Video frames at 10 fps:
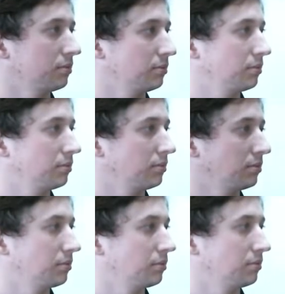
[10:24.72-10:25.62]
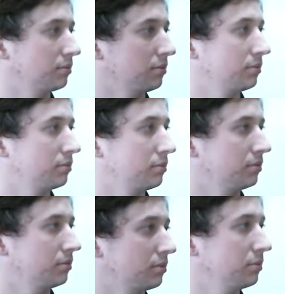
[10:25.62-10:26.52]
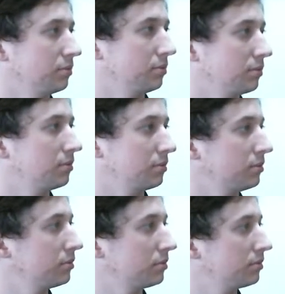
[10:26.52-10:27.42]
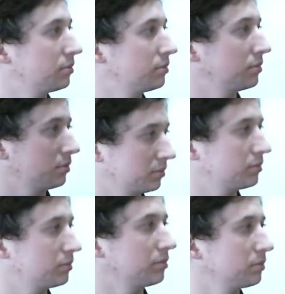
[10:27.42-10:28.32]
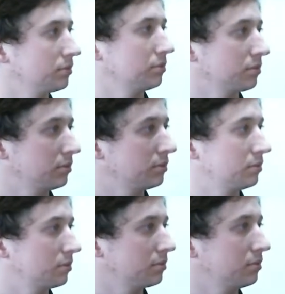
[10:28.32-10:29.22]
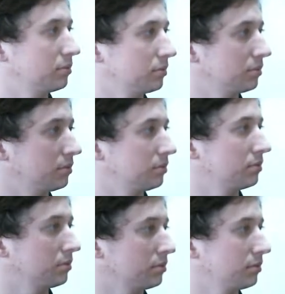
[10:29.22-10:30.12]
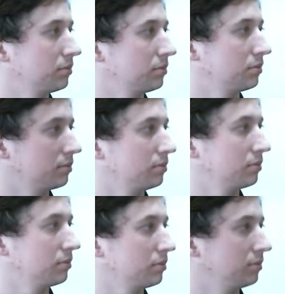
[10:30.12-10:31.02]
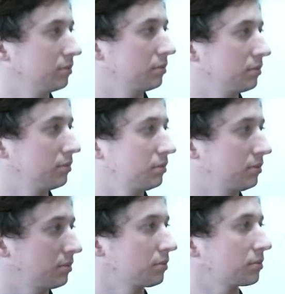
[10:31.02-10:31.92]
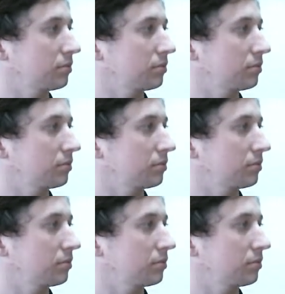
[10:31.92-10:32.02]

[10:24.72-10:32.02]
[no speech]